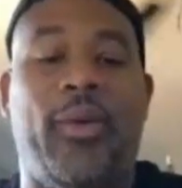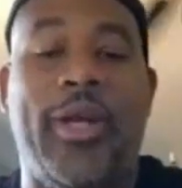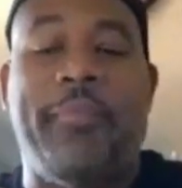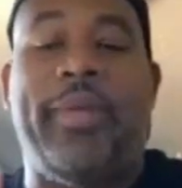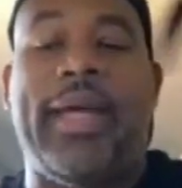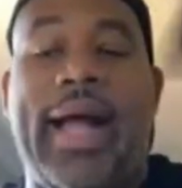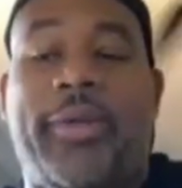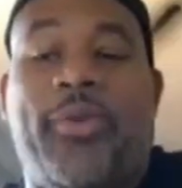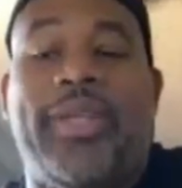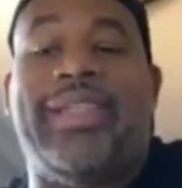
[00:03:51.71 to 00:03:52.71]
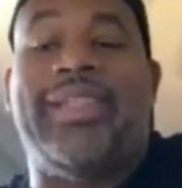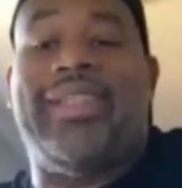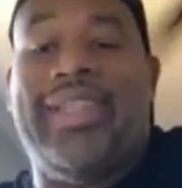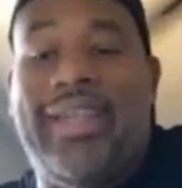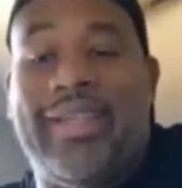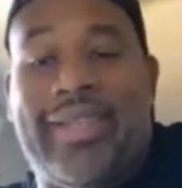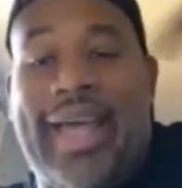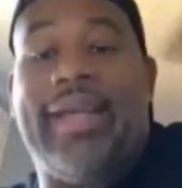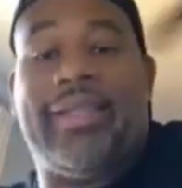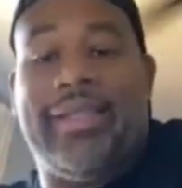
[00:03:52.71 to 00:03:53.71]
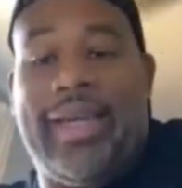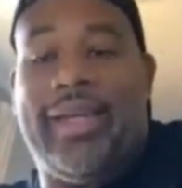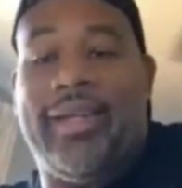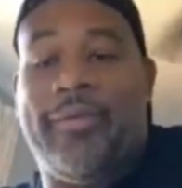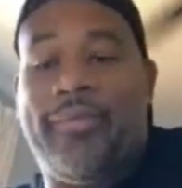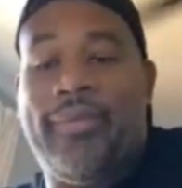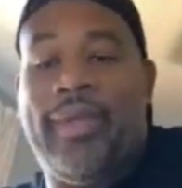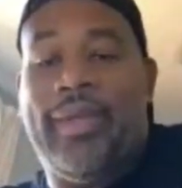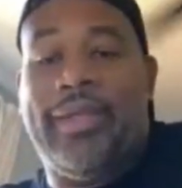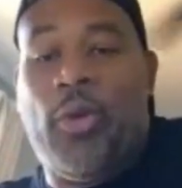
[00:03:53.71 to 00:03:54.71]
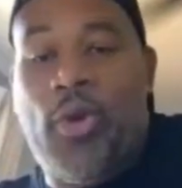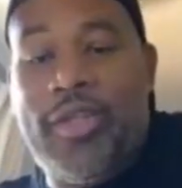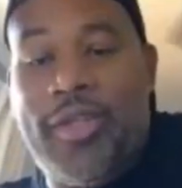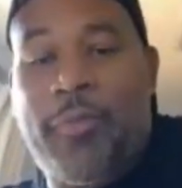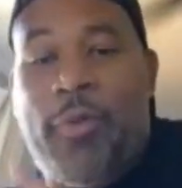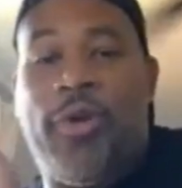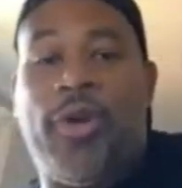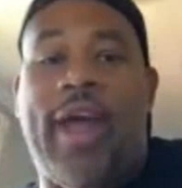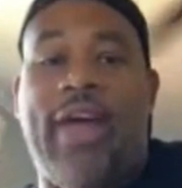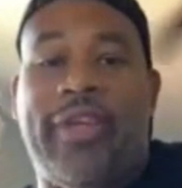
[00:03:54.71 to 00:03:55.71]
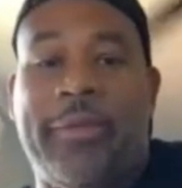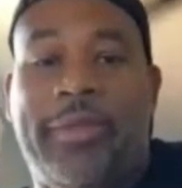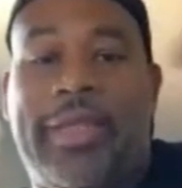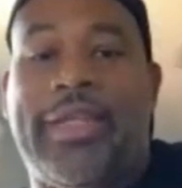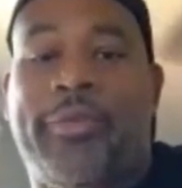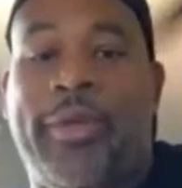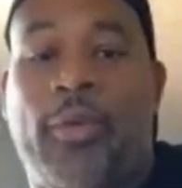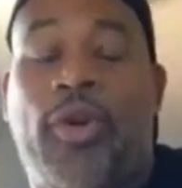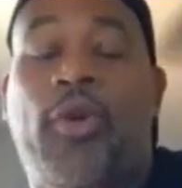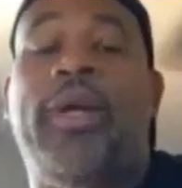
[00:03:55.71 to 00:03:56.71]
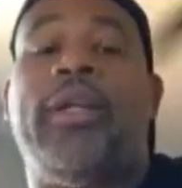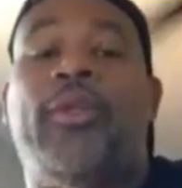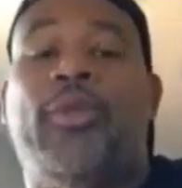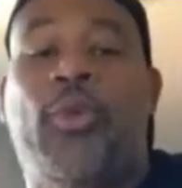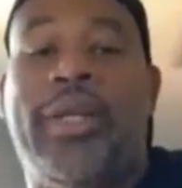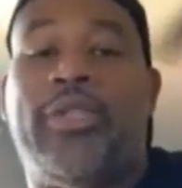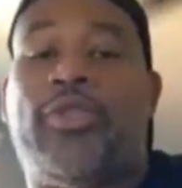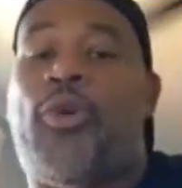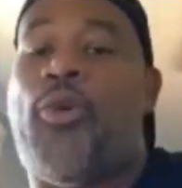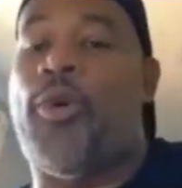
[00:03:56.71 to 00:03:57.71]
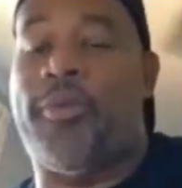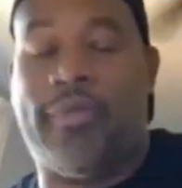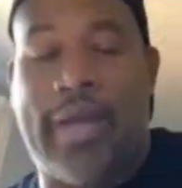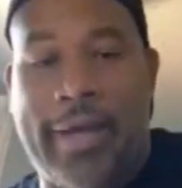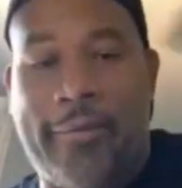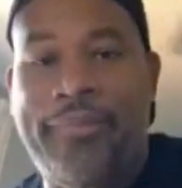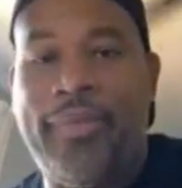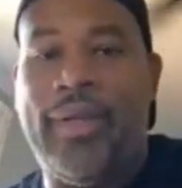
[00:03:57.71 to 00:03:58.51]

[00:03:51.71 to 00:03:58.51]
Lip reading: When Peas was indeed assassinated, there was this pornographic obsession with what are we gonna do with his corpse, right?